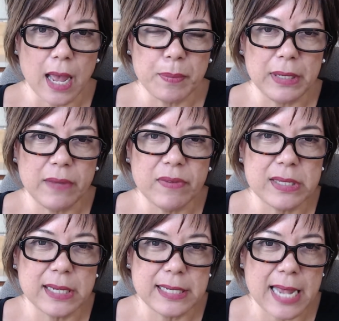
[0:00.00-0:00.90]
I believe
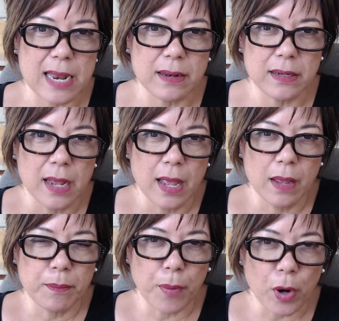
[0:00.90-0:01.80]
it's a
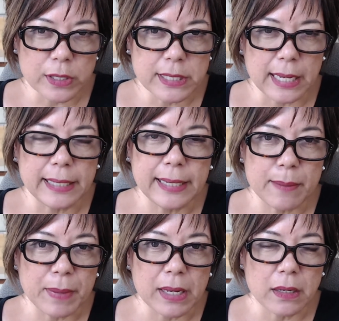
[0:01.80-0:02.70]
10-person
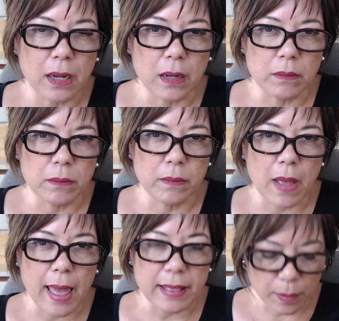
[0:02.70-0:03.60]
limit
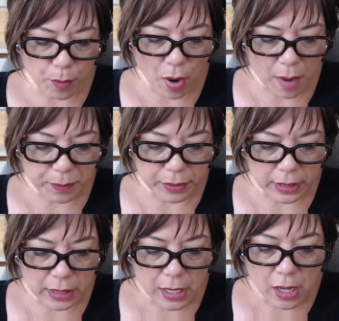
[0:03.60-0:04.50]
at the
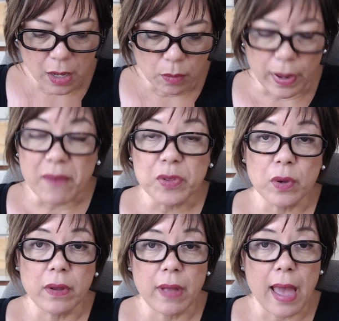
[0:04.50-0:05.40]
property. We have
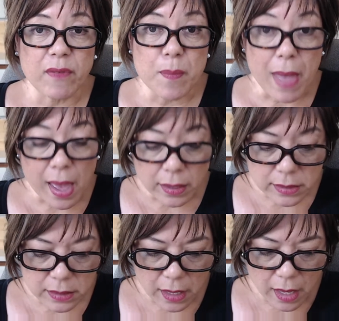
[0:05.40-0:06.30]
to have a mask.